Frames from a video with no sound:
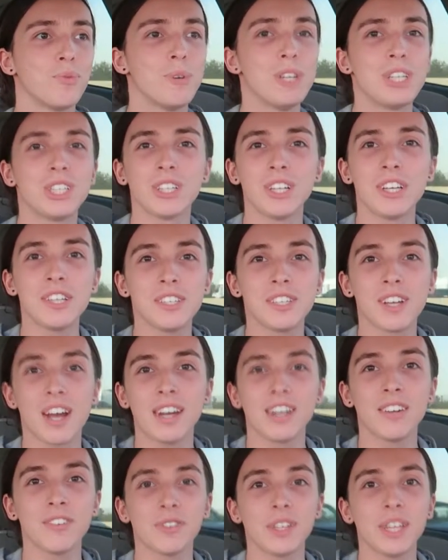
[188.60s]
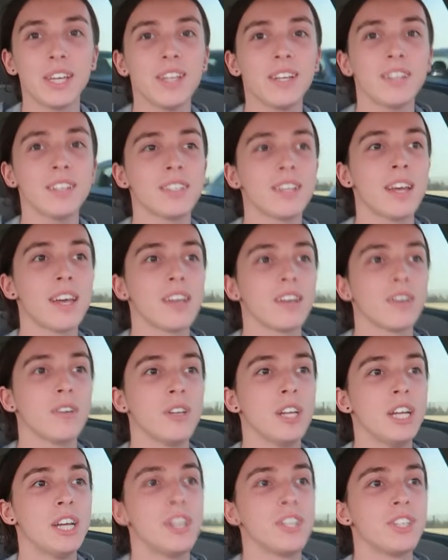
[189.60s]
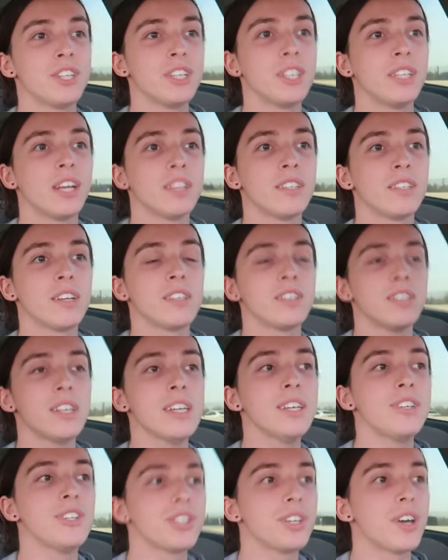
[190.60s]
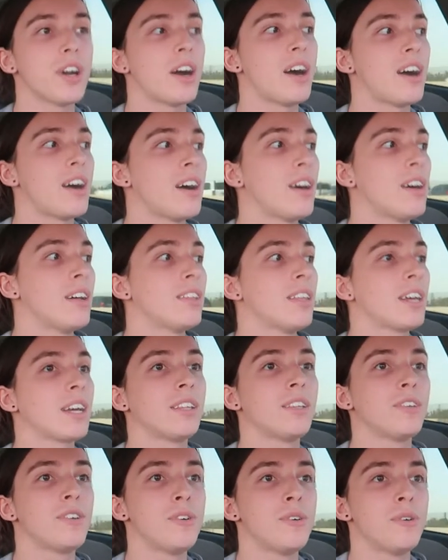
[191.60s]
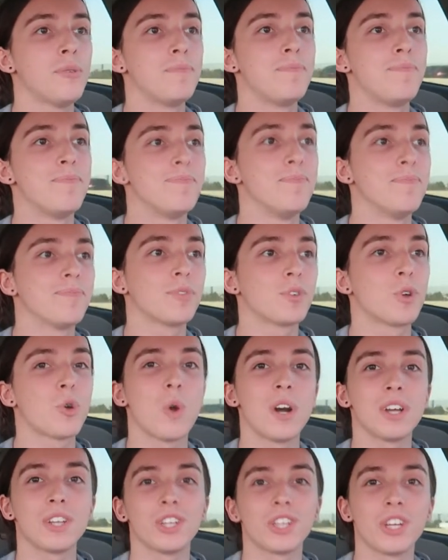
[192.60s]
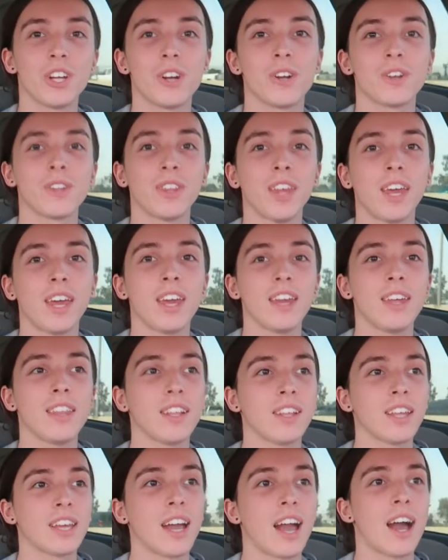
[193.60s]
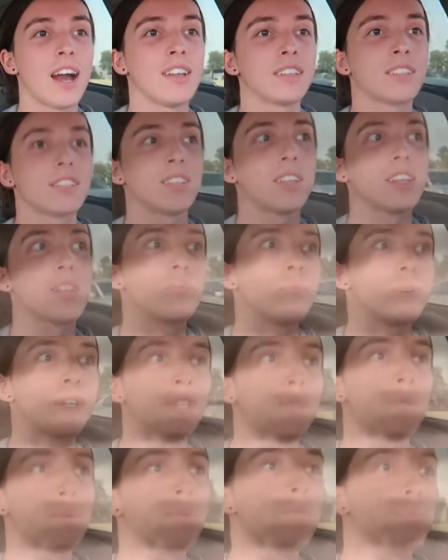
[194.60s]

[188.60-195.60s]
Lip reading: wish list kind of things. Like she sends us each like a little questionnaire thingy that like asks like what